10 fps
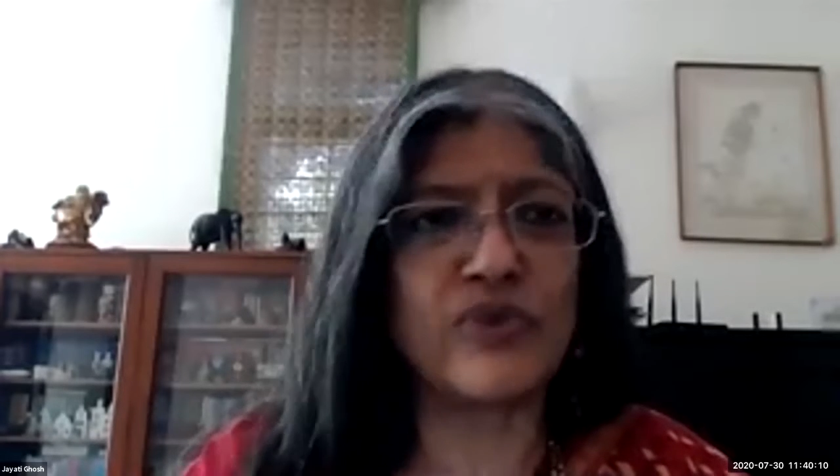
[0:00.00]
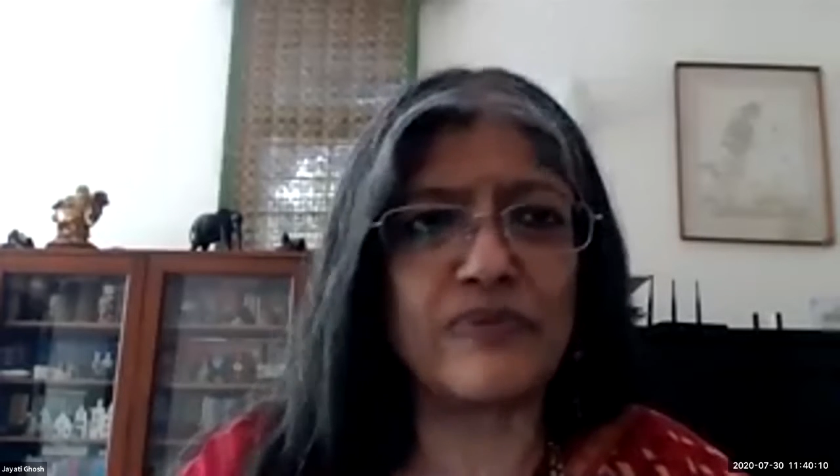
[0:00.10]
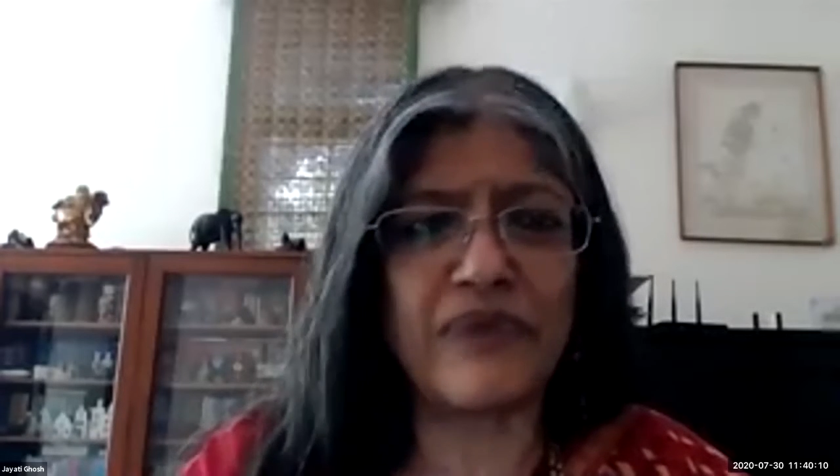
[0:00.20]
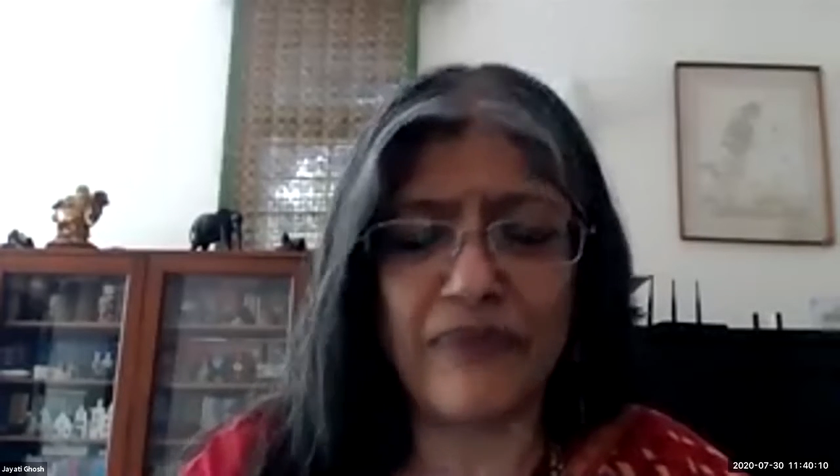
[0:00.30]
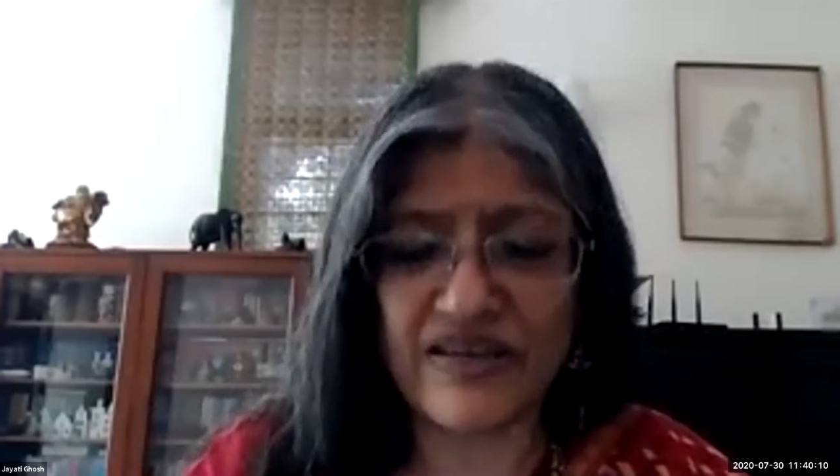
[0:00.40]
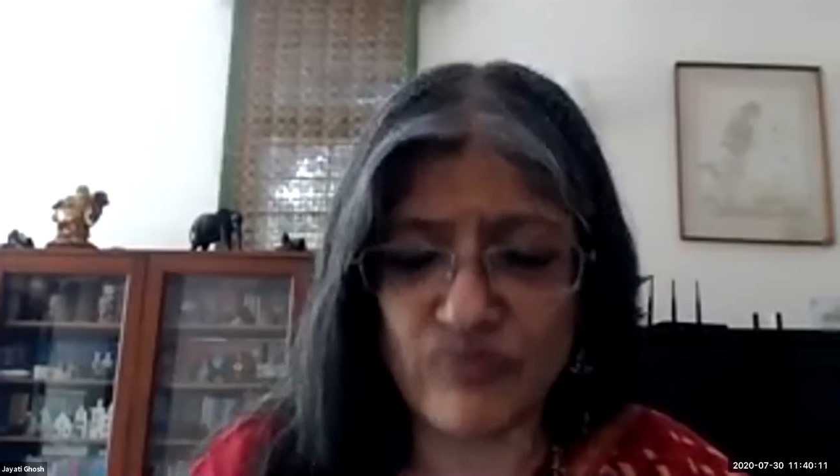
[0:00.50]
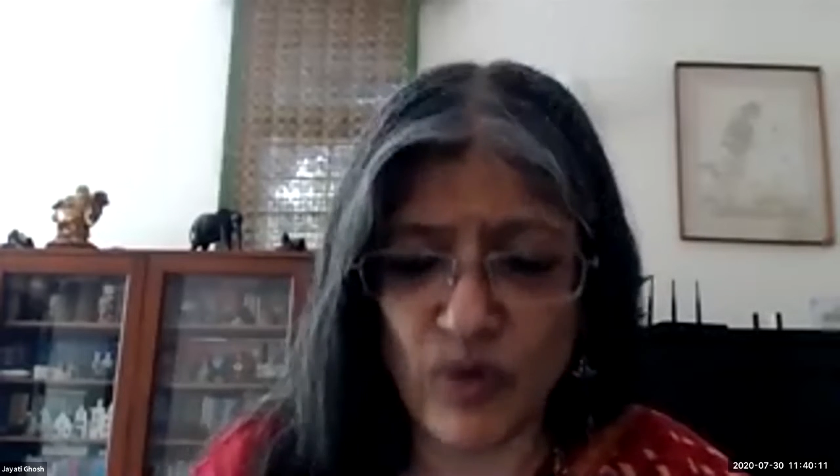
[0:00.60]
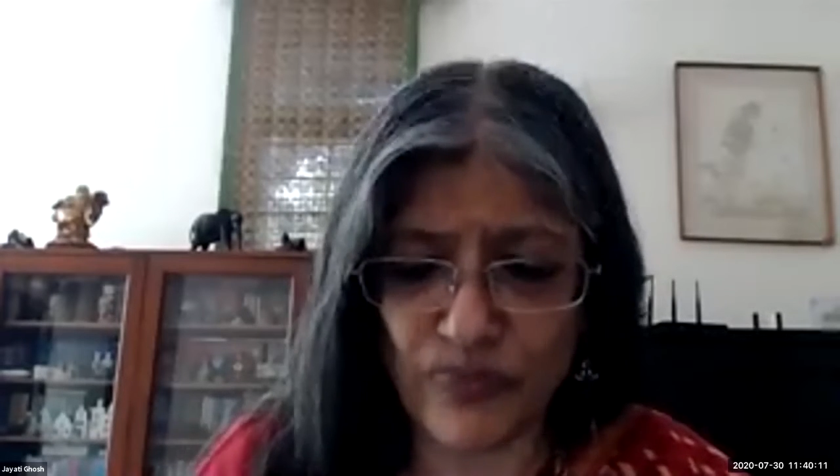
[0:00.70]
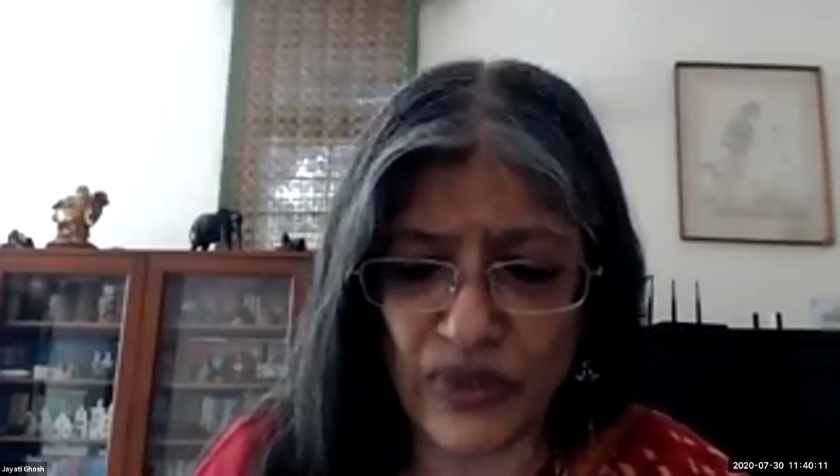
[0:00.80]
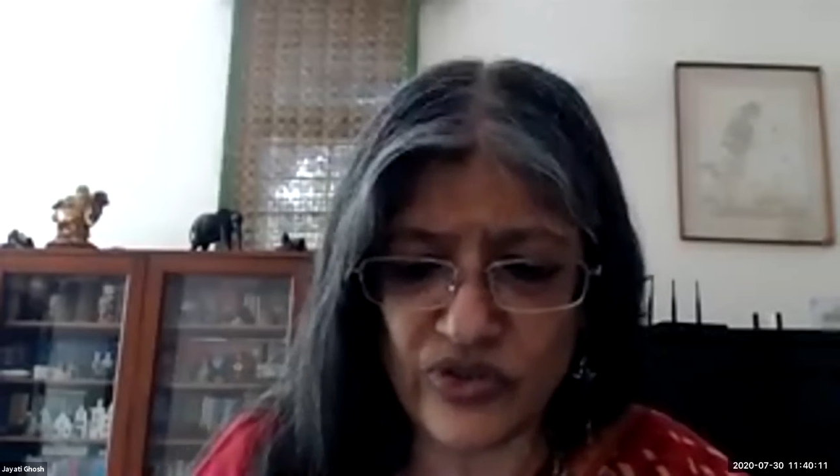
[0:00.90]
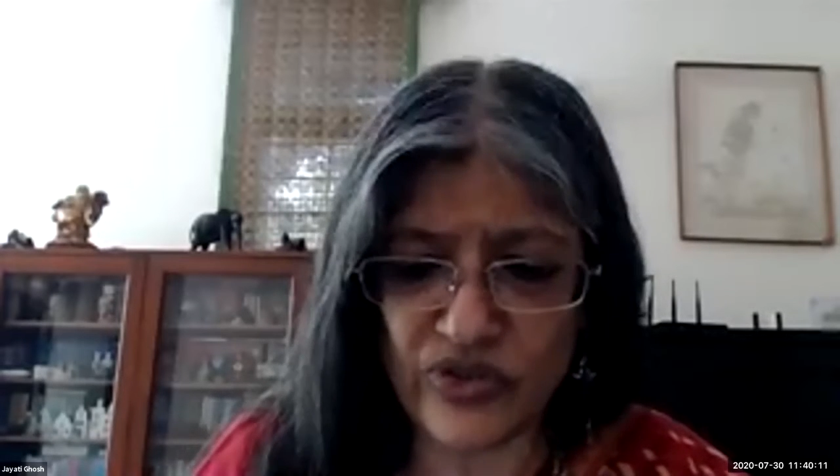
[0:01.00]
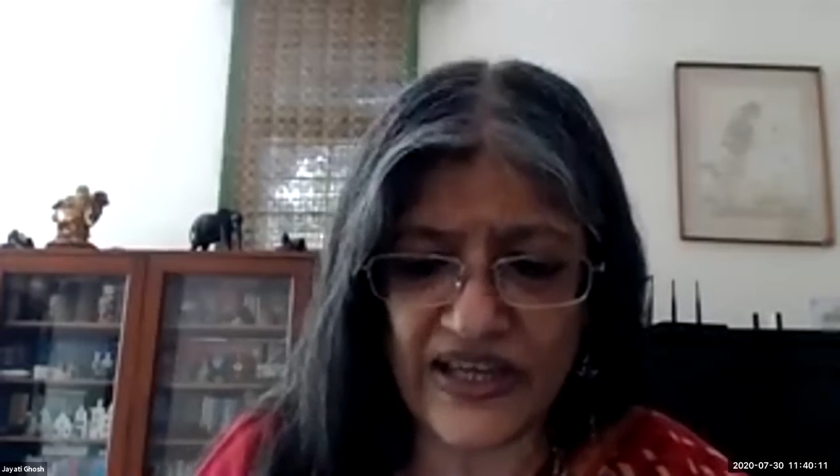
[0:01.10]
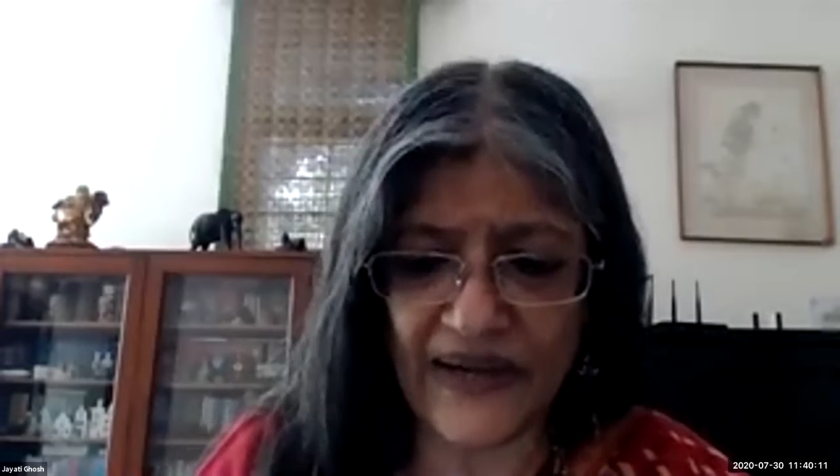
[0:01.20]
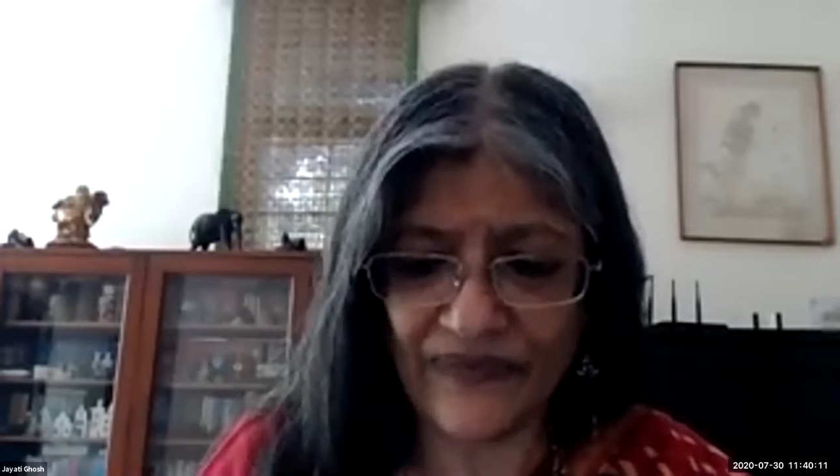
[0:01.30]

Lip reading: will be much more polluting,